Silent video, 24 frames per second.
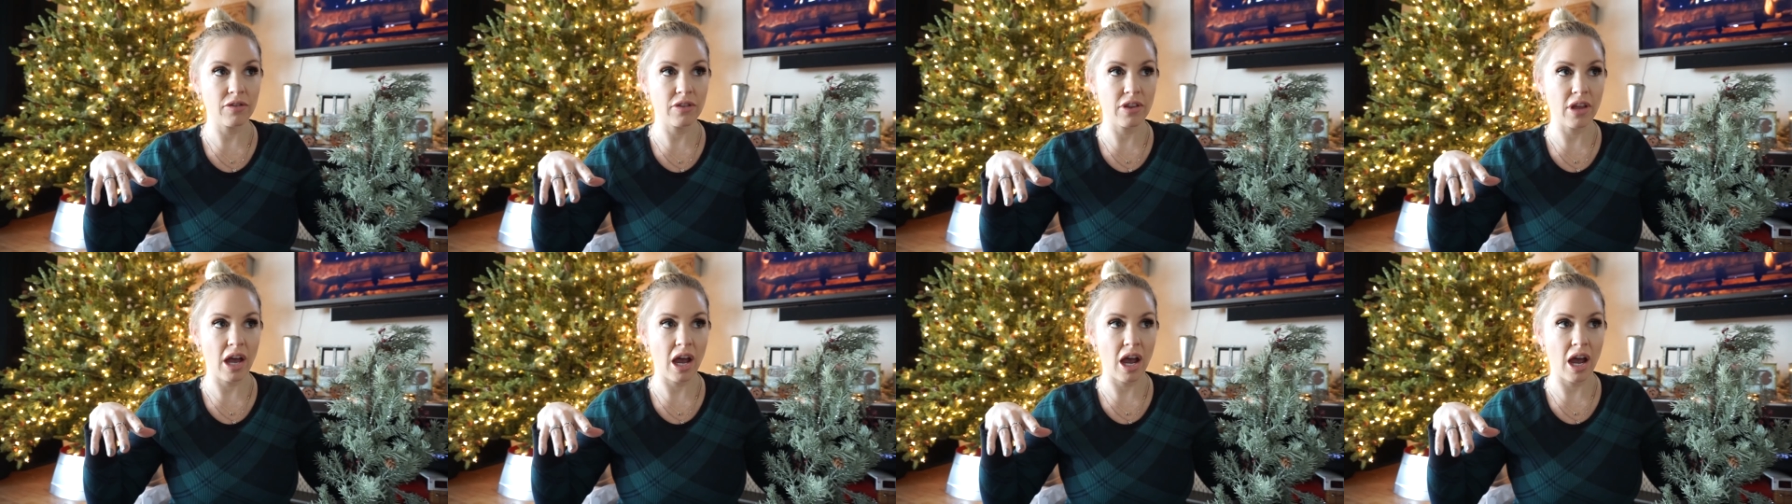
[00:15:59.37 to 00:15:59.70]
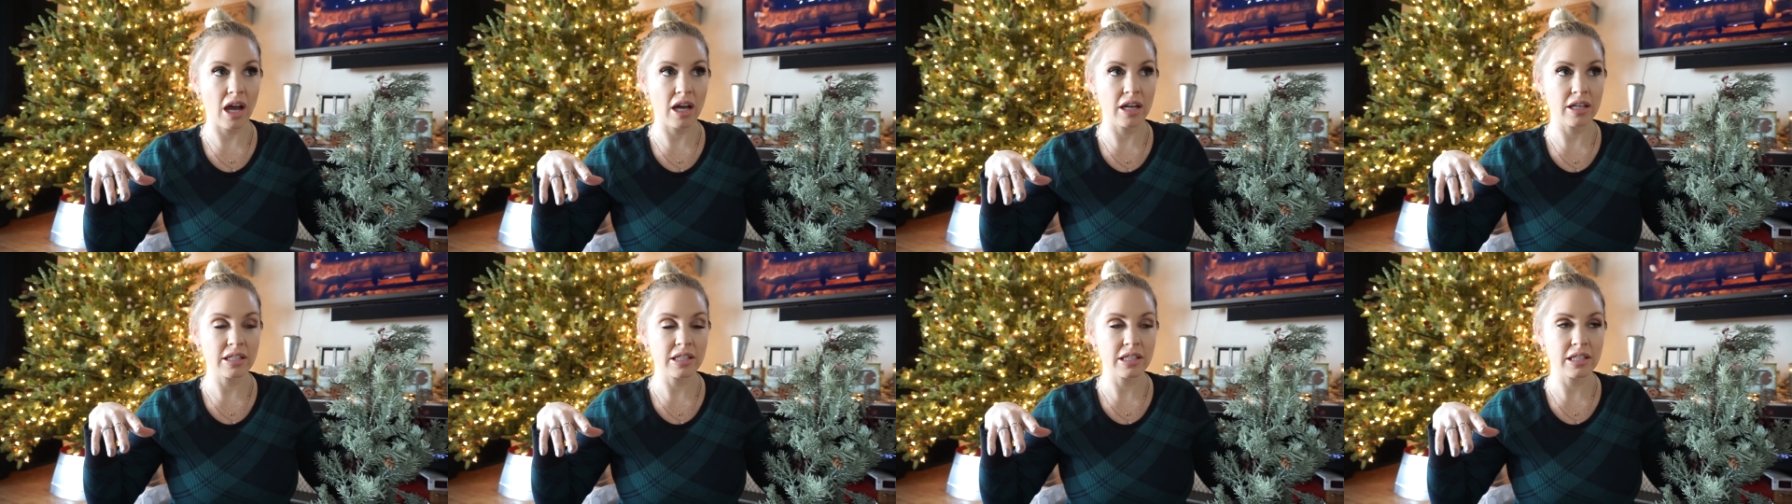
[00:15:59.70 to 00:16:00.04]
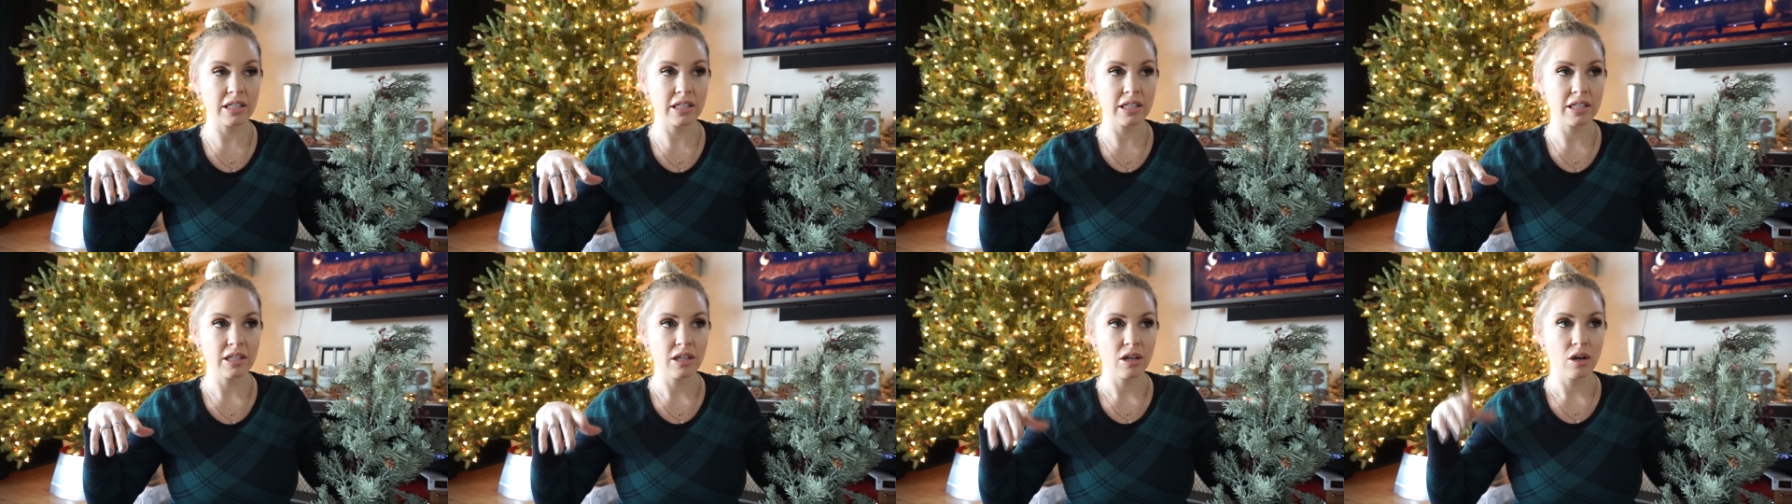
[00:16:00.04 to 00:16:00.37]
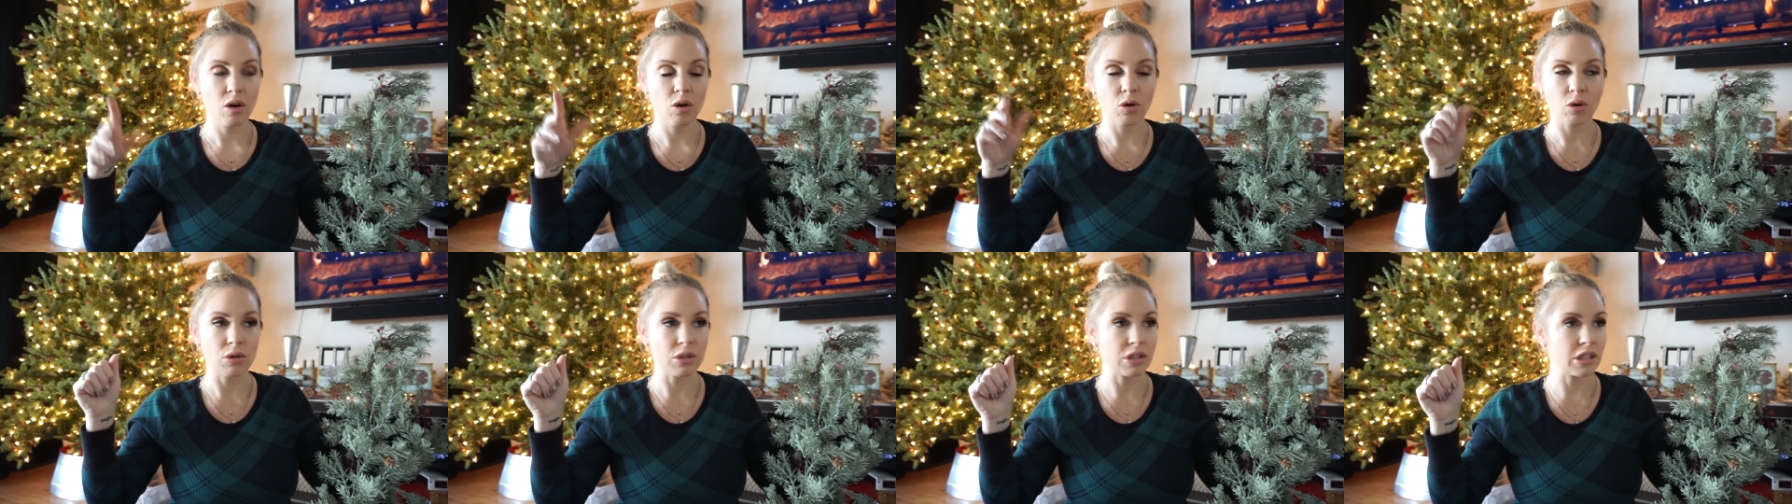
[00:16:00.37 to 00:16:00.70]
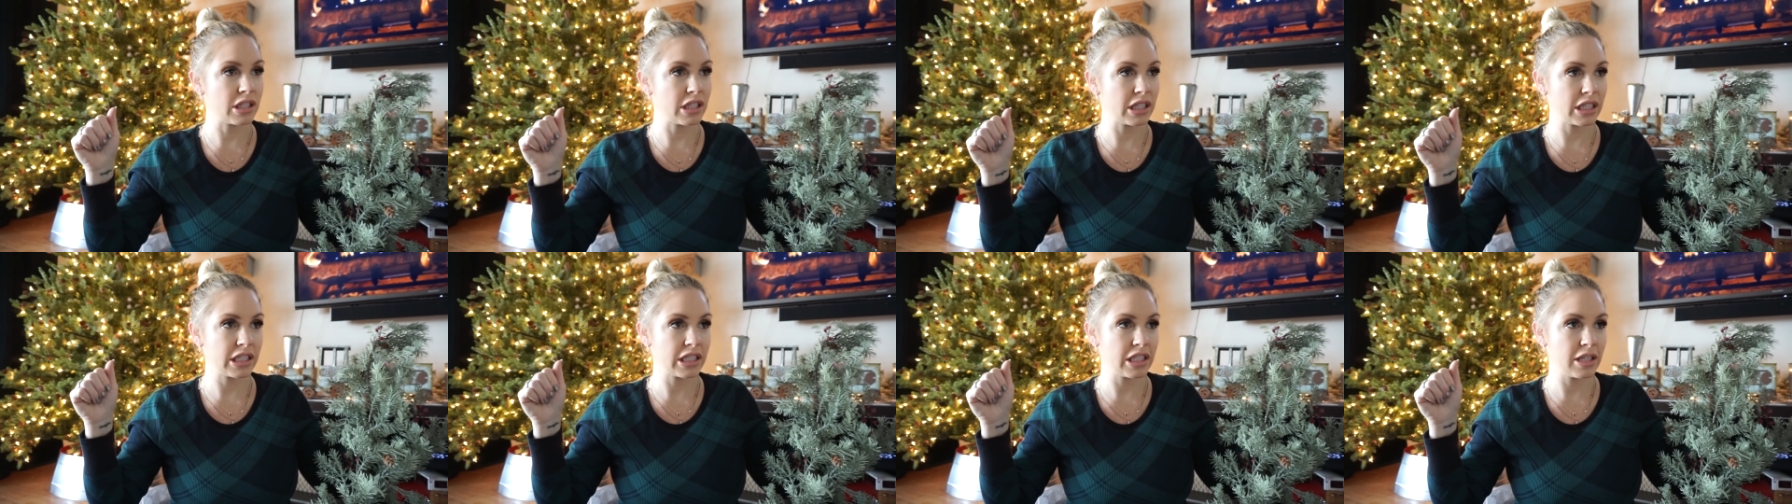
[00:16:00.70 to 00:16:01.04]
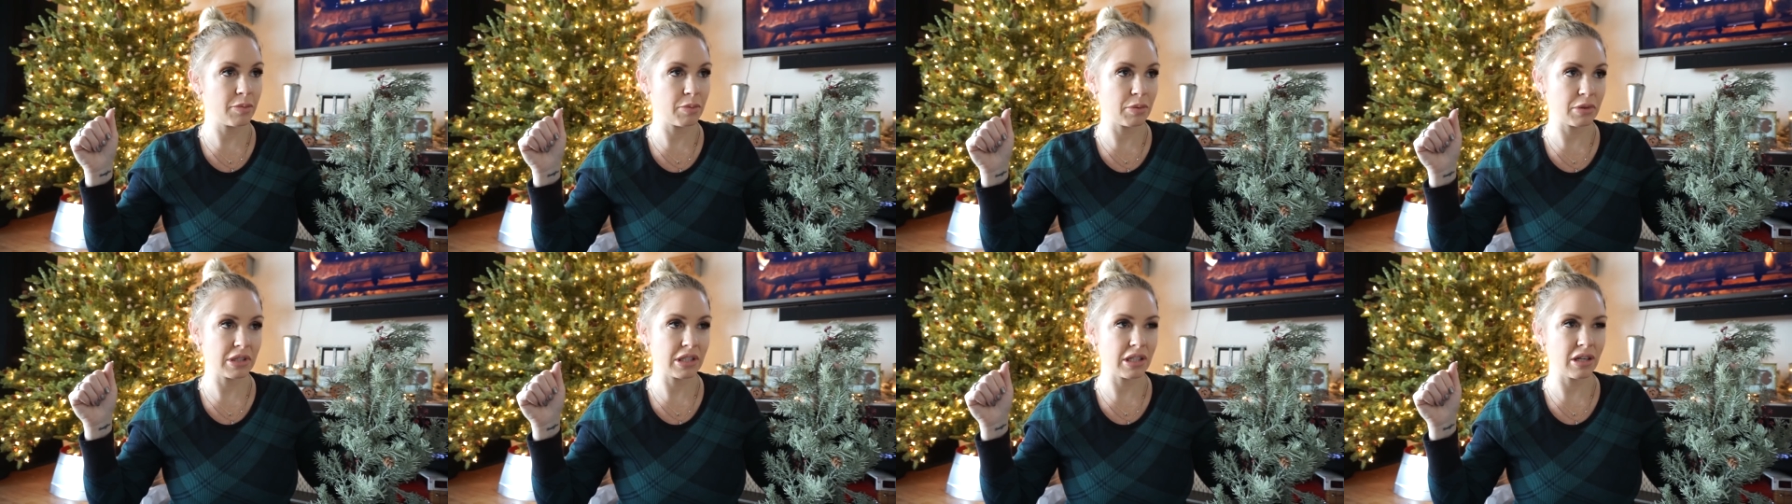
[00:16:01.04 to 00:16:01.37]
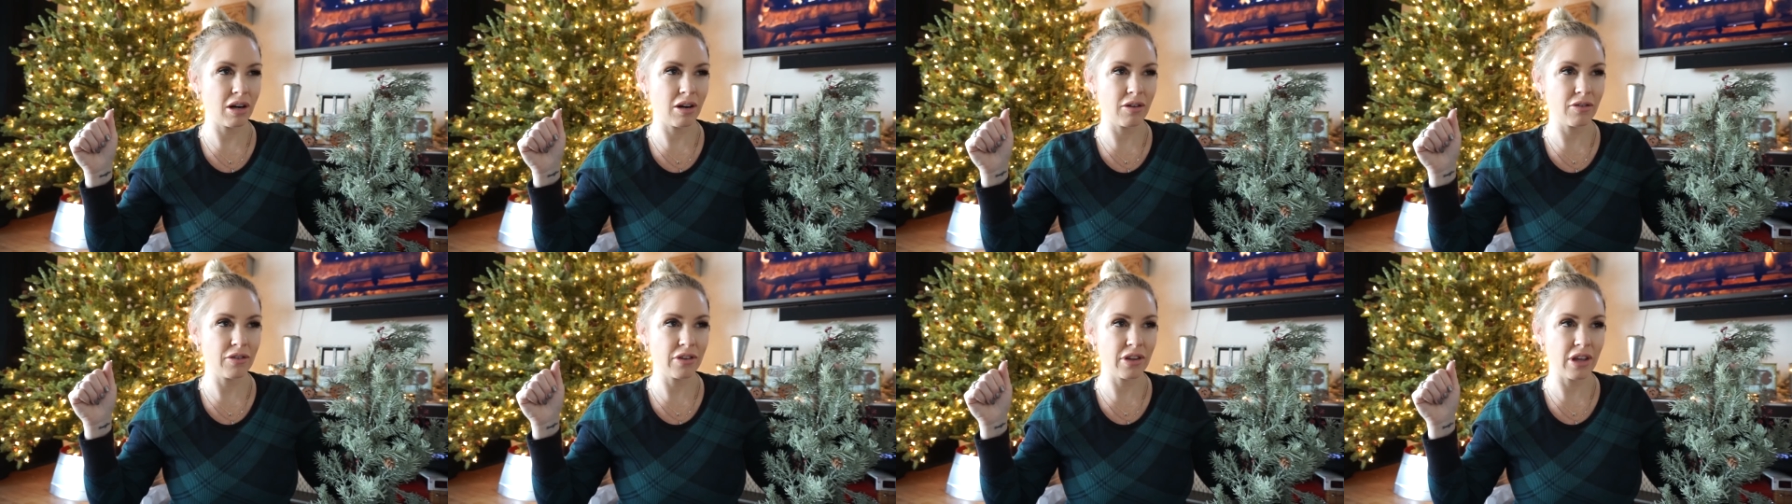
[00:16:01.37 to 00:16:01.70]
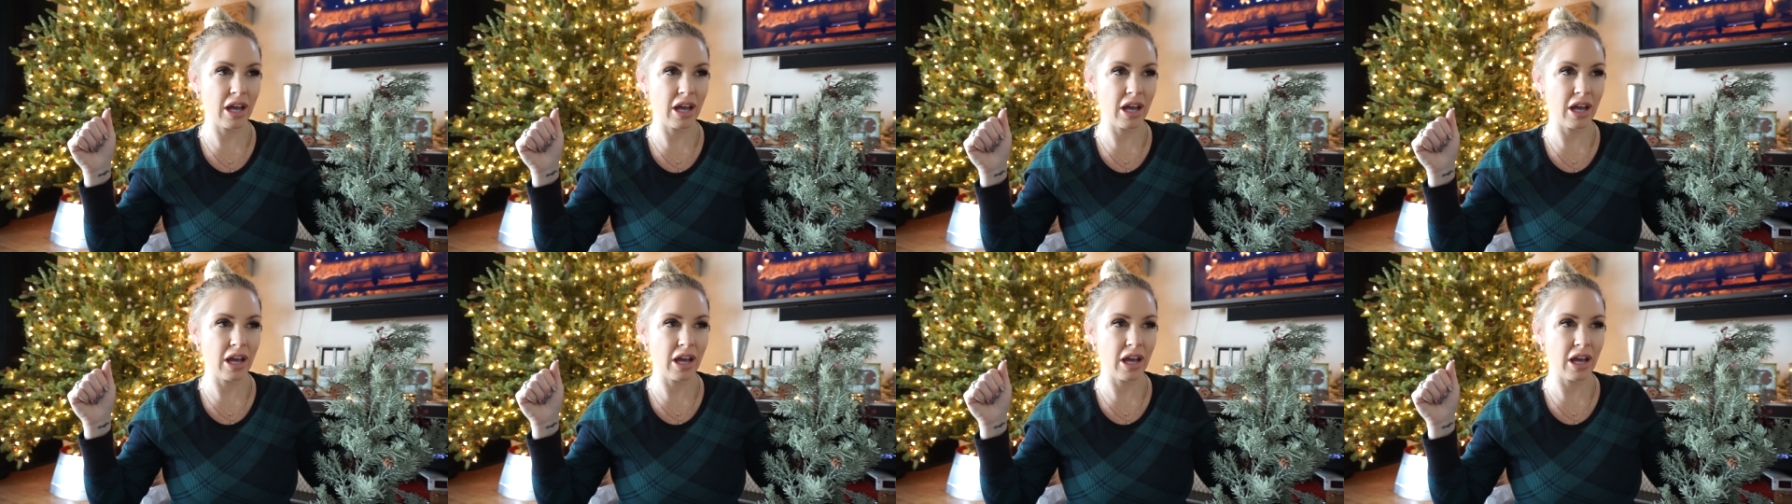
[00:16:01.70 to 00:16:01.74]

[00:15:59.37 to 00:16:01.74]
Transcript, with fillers: of that or 60% off of